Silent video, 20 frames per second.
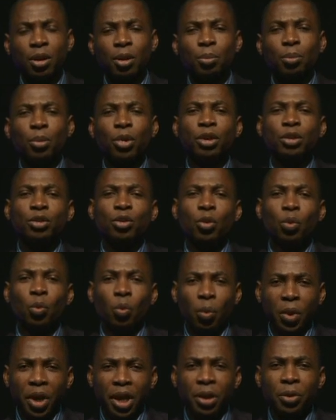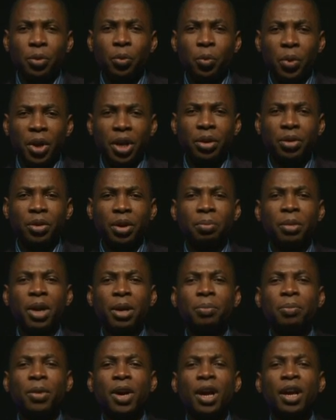but we will
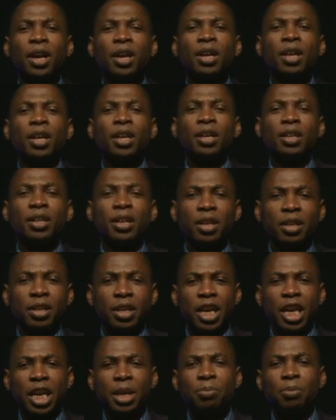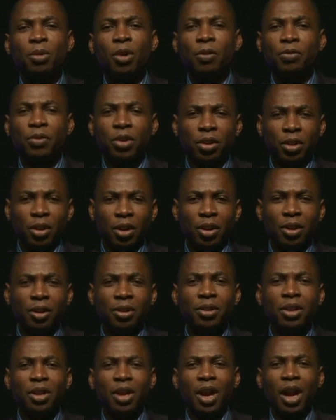remember the name of the
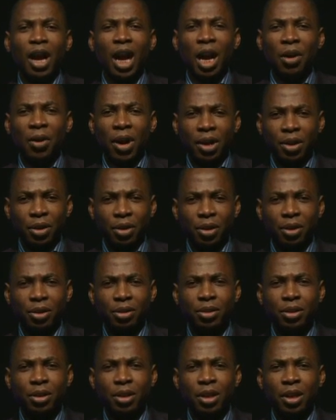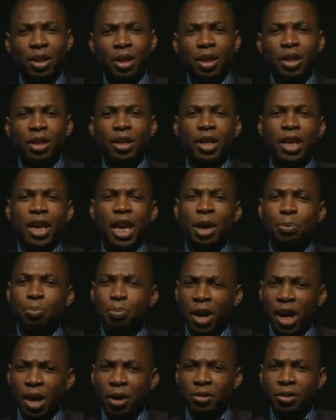Lord our God. They are
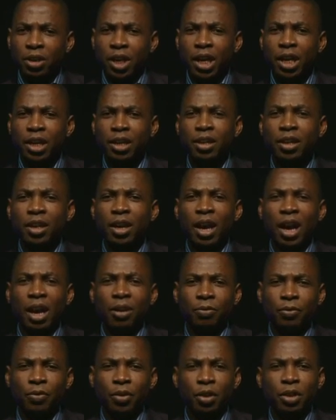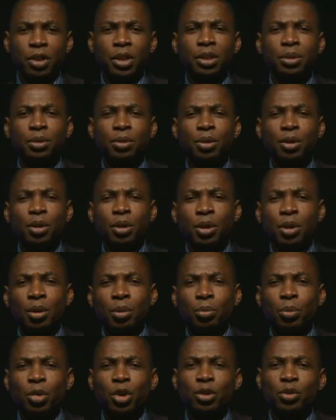bowed down and fallen,
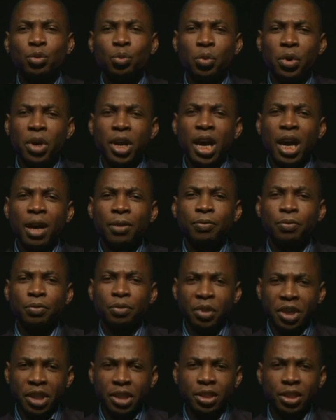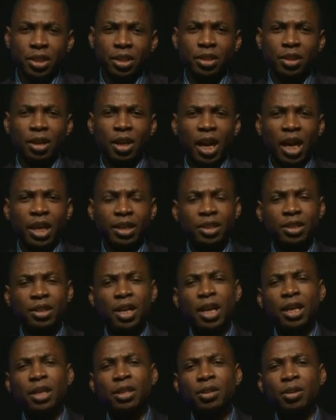but we have risen and
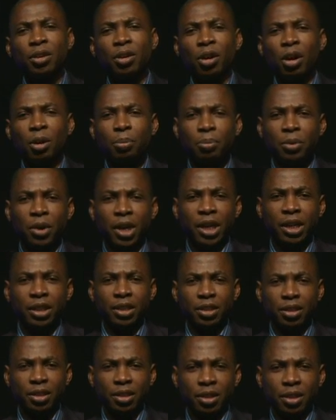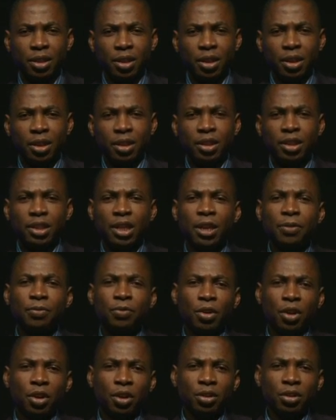stand upright. Save,
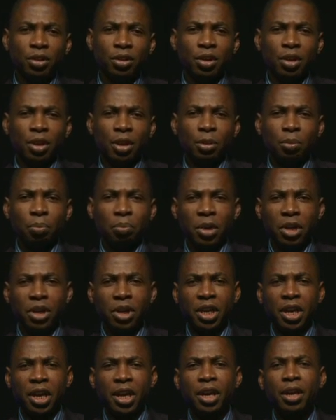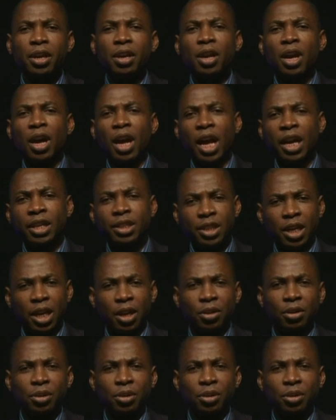Lord. May the King answer